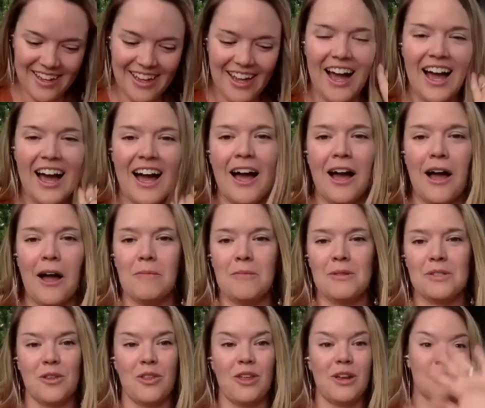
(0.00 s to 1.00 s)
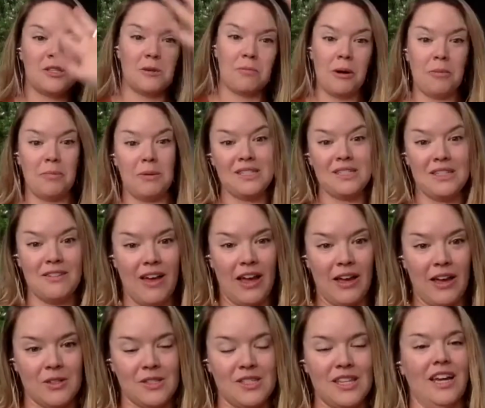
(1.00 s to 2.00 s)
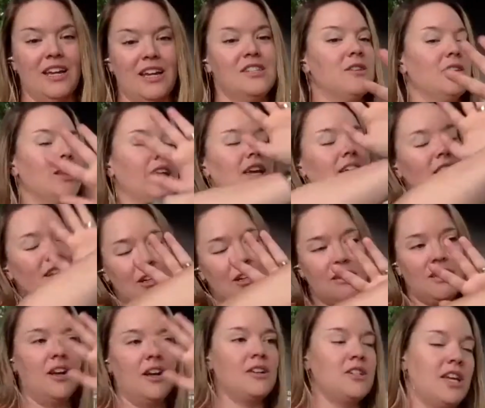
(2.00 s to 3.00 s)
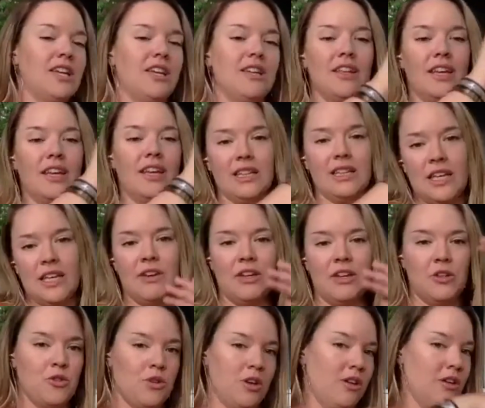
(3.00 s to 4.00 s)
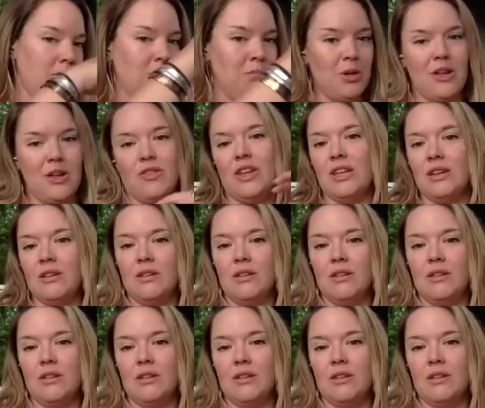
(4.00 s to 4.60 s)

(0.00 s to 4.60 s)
So there's the purpose and the value side. So like, clearly articulate, live it, breathe it.